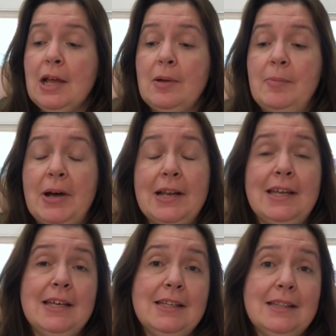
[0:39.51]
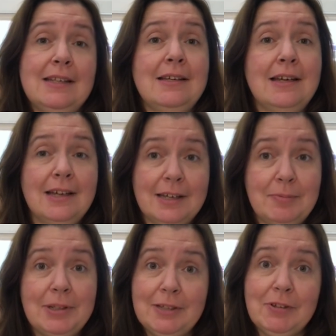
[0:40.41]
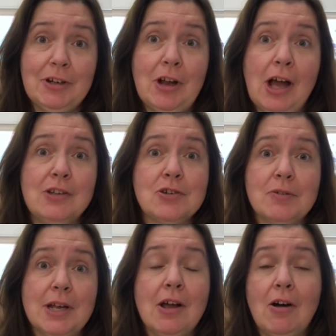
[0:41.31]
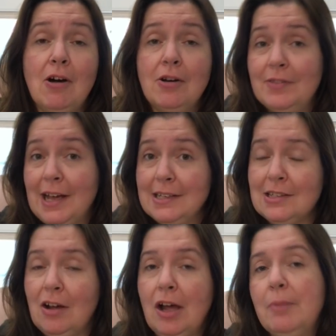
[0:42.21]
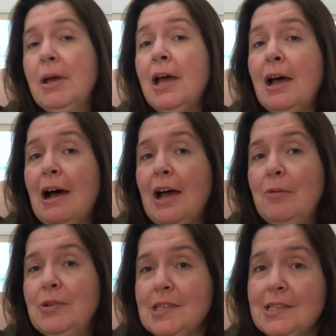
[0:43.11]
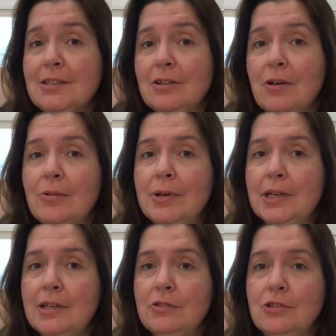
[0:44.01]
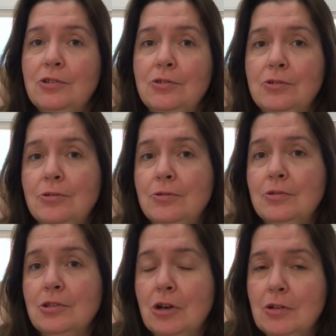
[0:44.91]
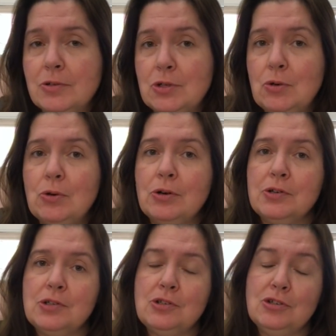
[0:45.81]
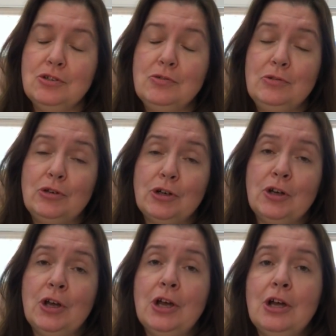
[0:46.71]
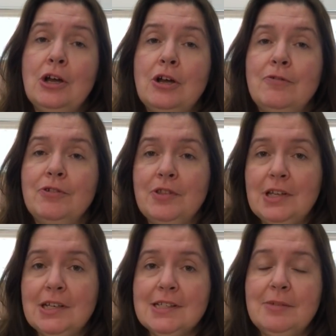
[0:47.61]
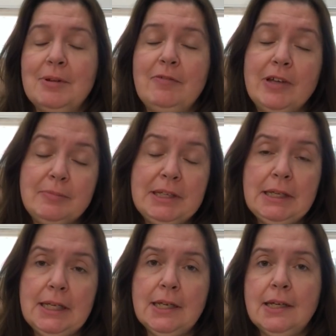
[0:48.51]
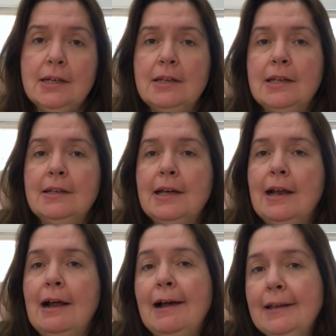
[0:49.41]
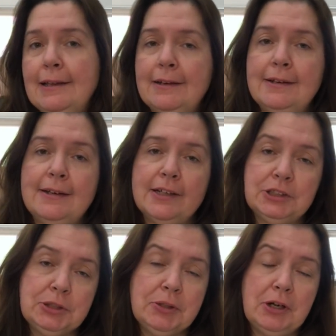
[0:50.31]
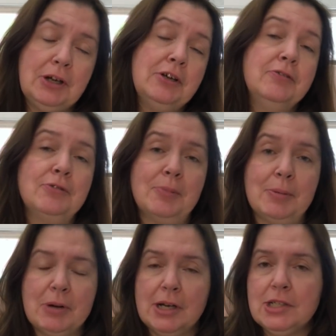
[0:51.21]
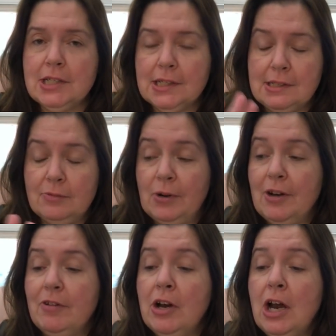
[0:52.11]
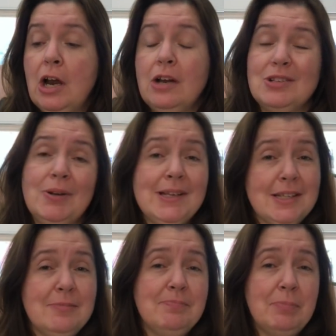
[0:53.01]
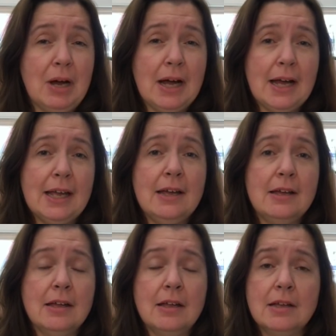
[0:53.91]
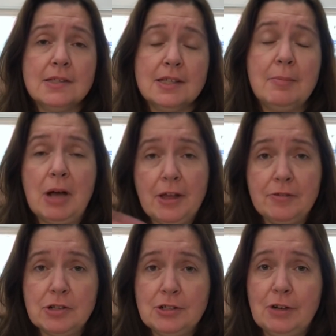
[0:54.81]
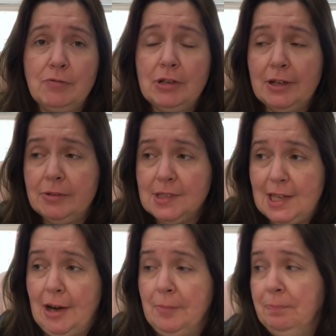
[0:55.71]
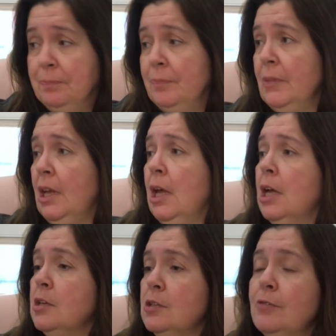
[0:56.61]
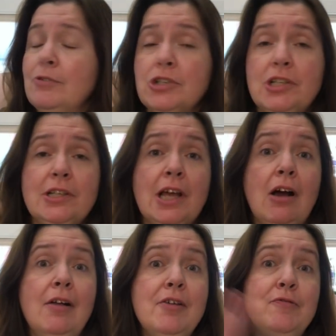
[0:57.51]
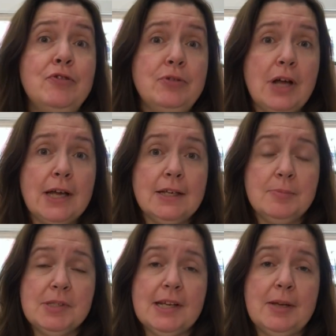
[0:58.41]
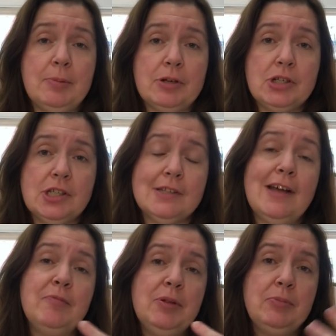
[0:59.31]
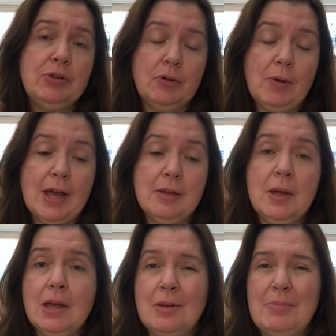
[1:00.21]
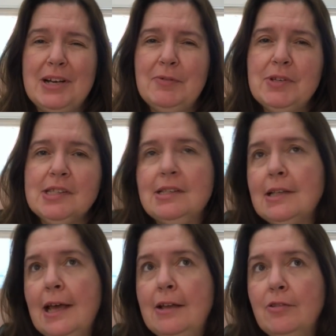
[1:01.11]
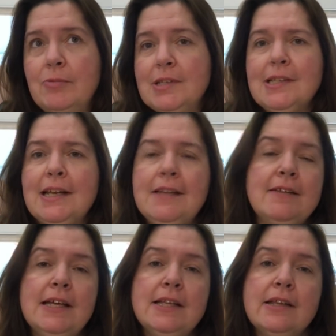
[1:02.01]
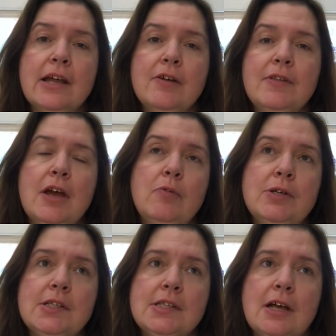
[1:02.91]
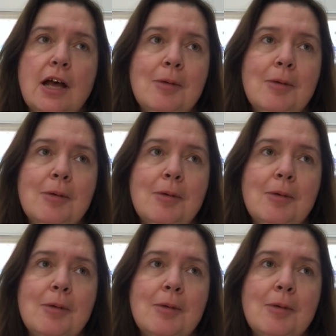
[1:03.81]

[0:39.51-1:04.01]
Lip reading: But in, believe it or not, during all that time, I was still going to the dollar stores to look for things that my family needed and that I needed an extra of for my projects and whatever. So I did buy some other stuff while I was there. So unfortunately, all the food items that I purchased have been put away, but it wasn't there wasn't anything in there that was